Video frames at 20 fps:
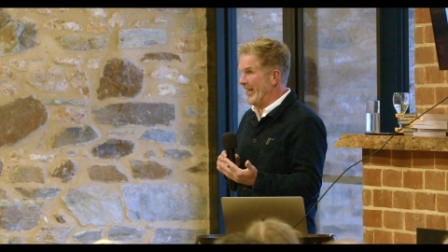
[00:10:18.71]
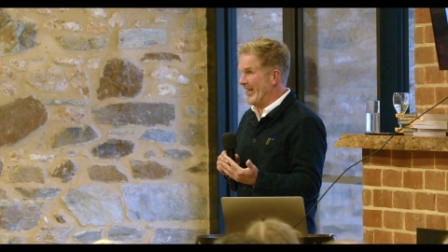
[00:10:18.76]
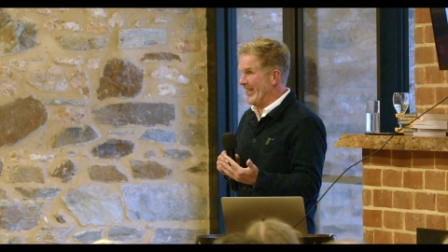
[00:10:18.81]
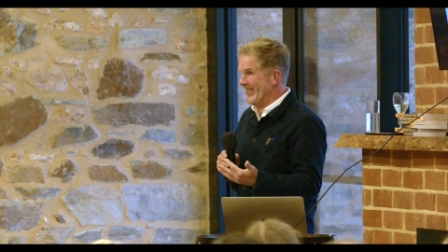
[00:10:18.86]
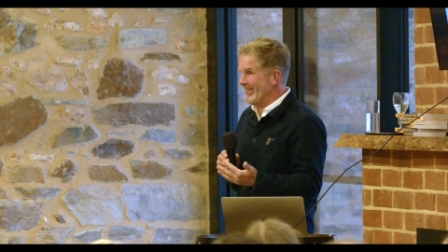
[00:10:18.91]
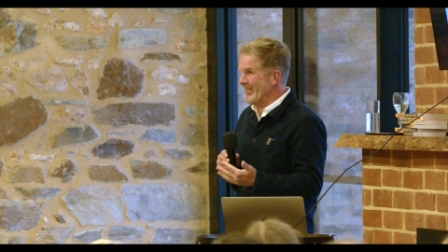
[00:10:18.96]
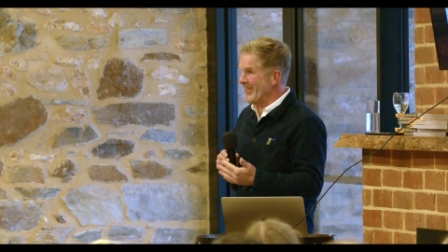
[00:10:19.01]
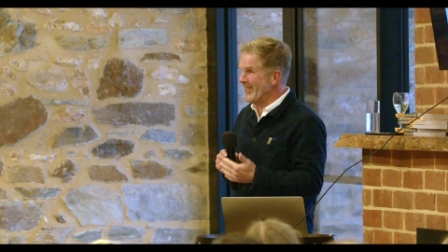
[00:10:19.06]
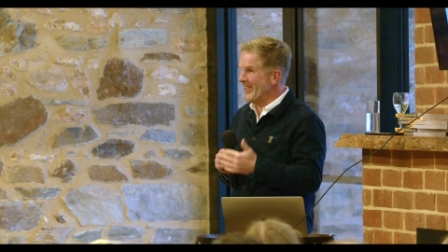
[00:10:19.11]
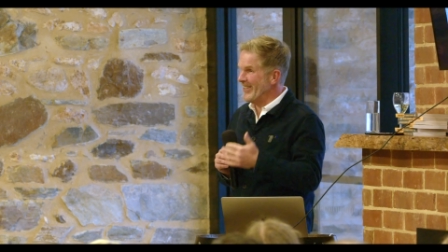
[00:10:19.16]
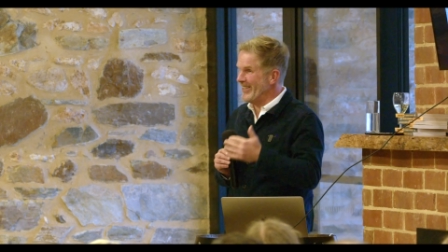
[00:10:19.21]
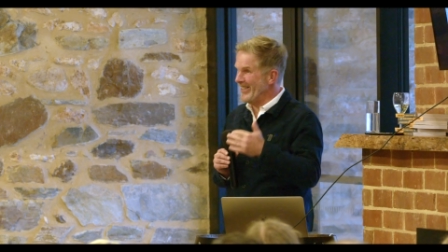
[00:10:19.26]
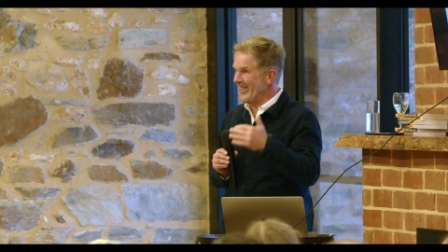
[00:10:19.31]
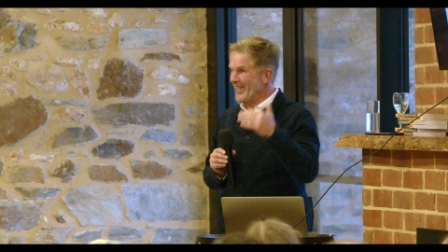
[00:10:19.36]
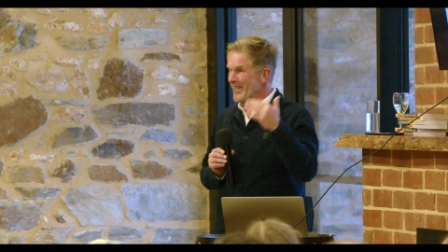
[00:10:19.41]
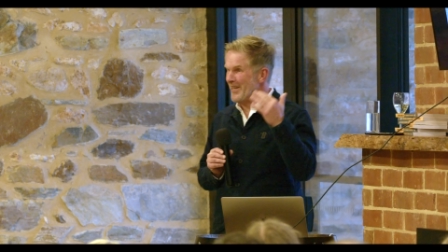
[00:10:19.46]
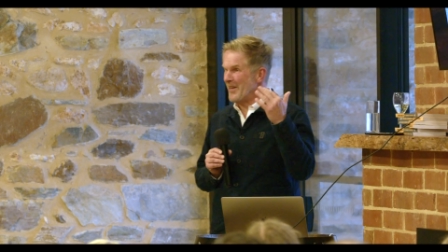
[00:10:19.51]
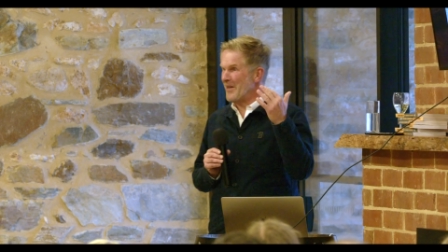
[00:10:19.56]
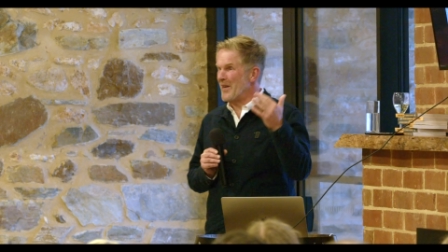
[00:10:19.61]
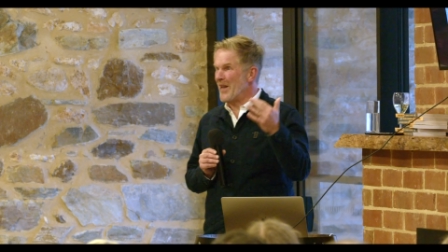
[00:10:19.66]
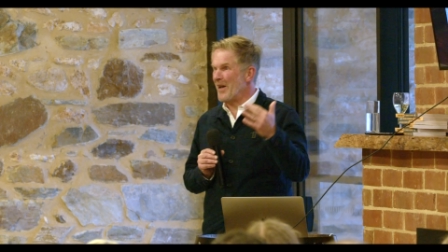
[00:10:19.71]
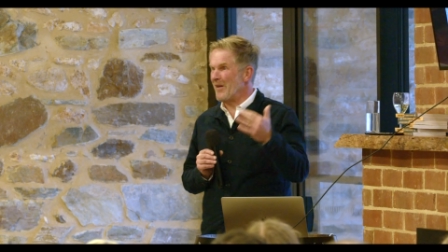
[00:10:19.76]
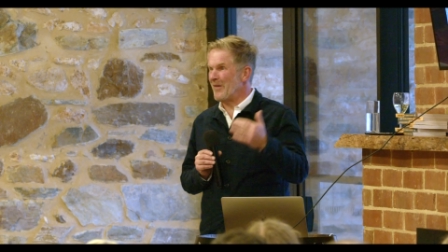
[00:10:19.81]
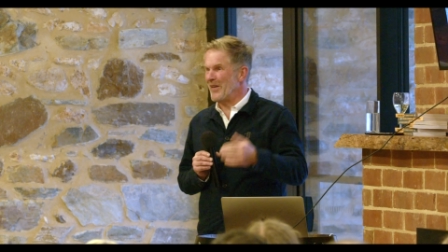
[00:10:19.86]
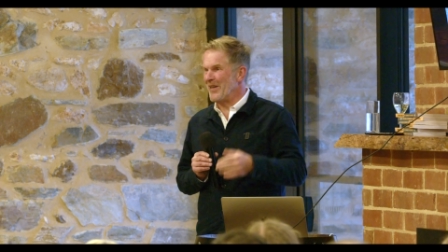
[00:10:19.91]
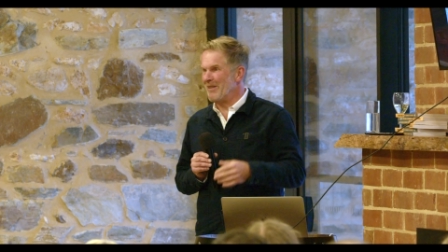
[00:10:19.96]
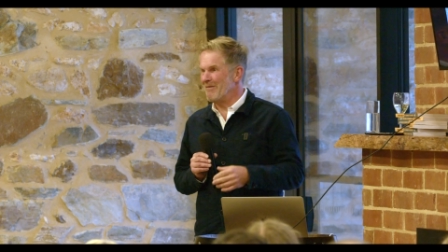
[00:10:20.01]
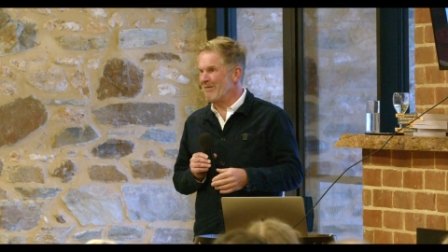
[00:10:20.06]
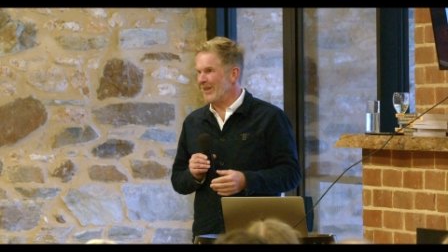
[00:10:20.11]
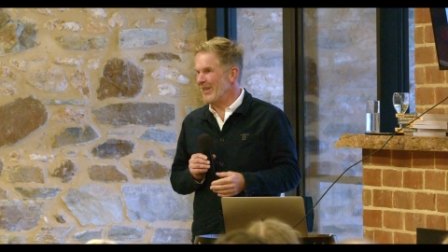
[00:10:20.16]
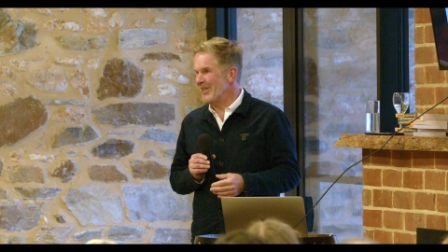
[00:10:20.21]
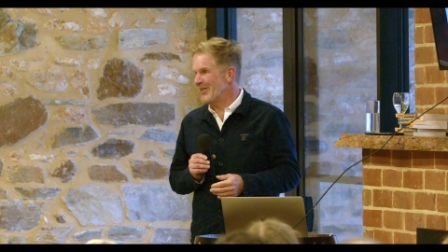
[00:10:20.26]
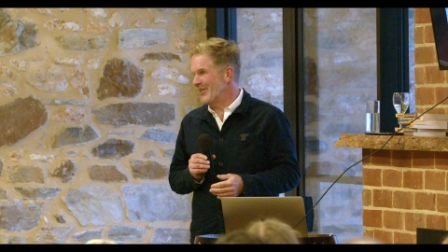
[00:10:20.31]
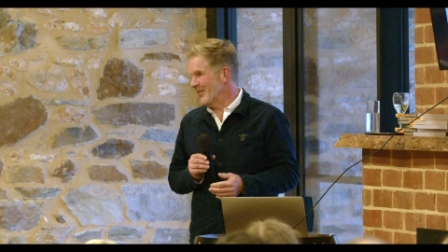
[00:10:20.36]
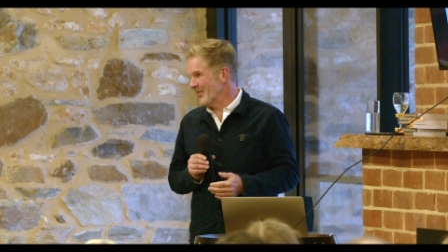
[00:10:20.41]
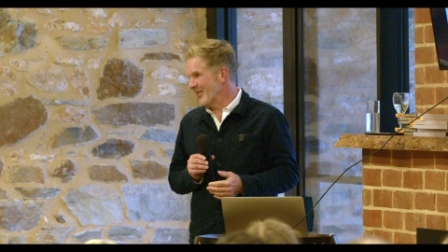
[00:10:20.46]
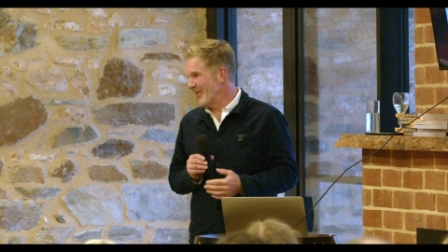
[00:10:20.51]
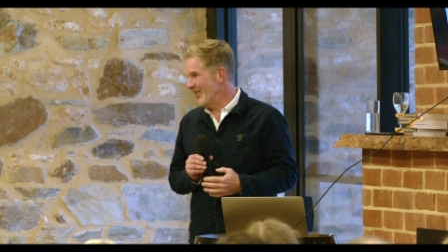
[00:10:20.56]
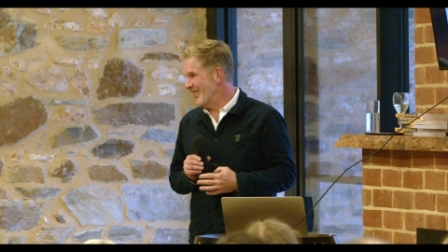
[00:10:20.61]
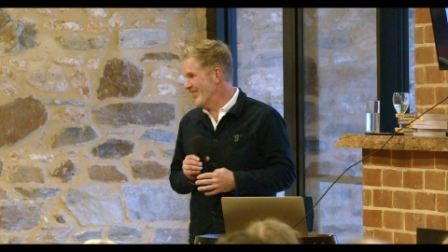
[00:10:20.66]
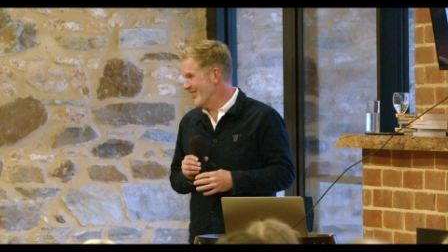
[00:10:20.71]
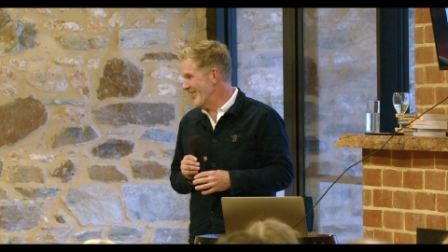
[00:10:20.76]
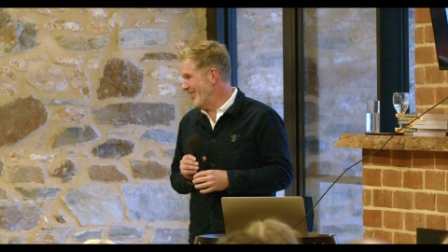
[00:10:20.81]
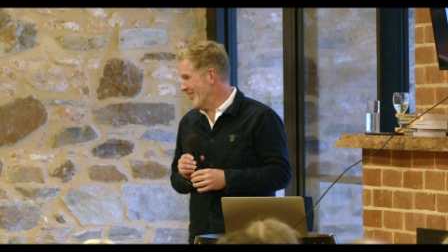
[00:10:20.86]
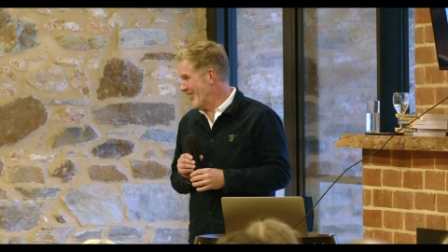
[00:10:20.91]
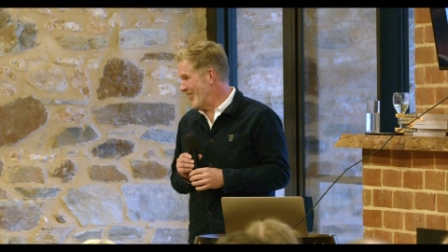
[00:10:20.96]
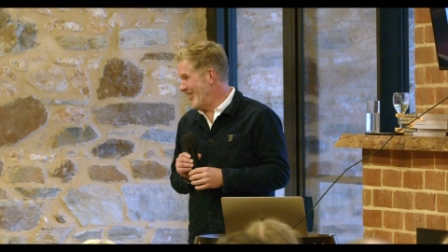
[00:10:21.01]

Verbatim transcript: at now that inflation's going so